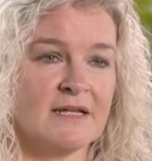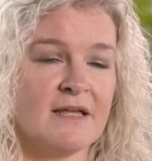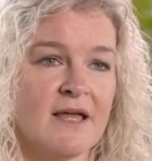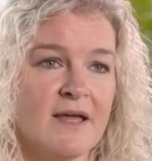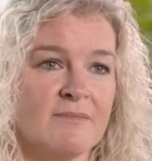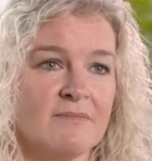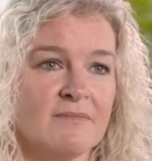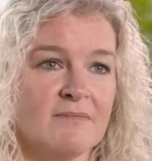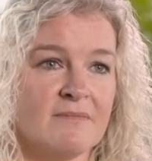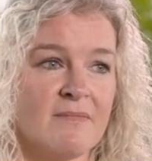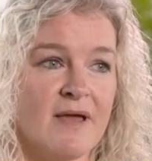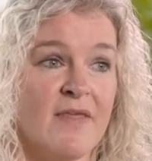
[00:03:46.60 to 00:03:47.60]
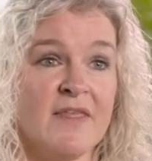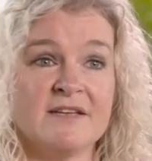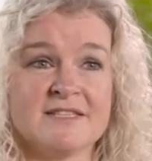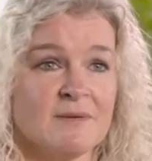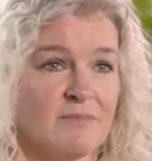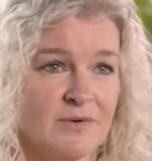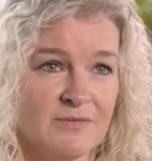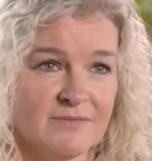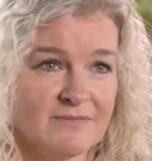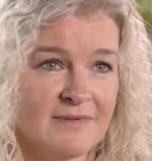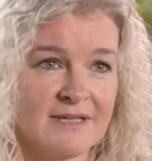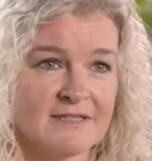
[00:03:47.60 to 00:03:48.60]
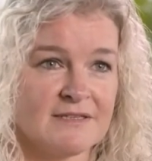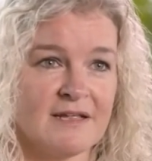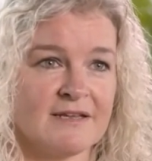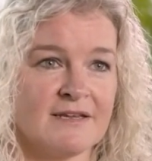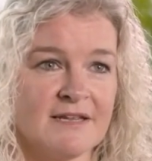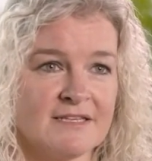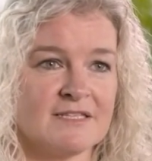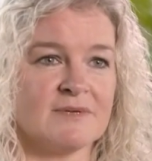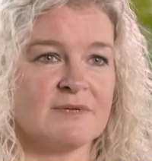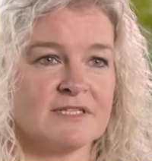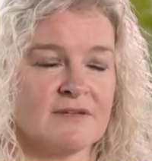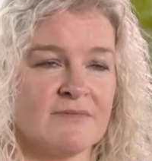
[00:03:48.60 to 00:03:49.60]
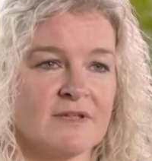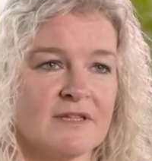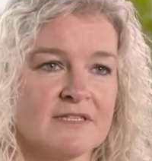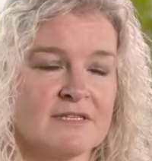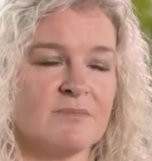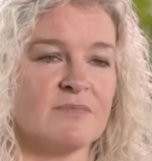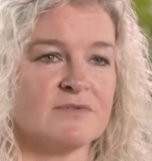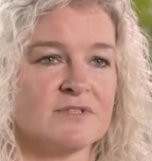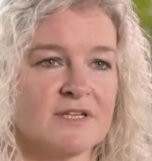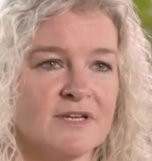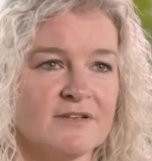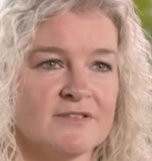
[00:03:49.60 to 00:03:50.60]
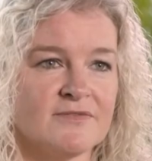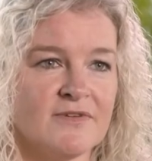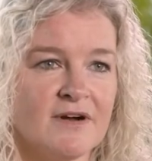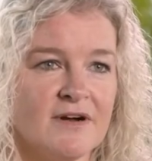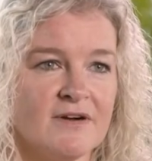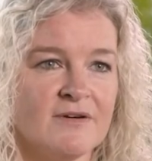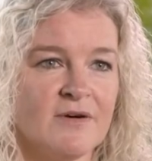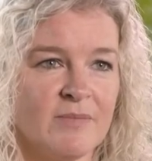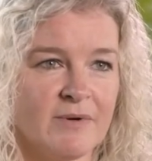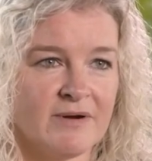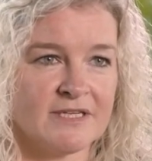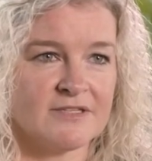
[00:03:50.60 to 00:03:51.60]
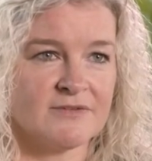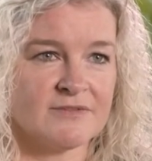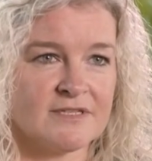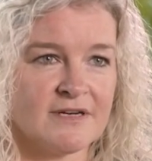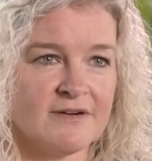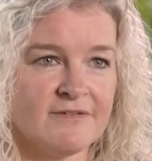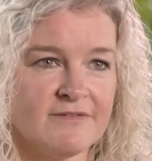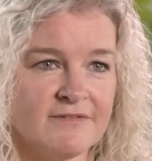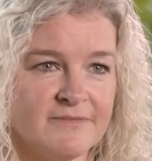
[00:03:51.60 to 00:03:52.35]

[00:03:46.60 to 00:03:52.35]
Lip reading: And then simple. It needs to be something that's simple to use for our operational staff.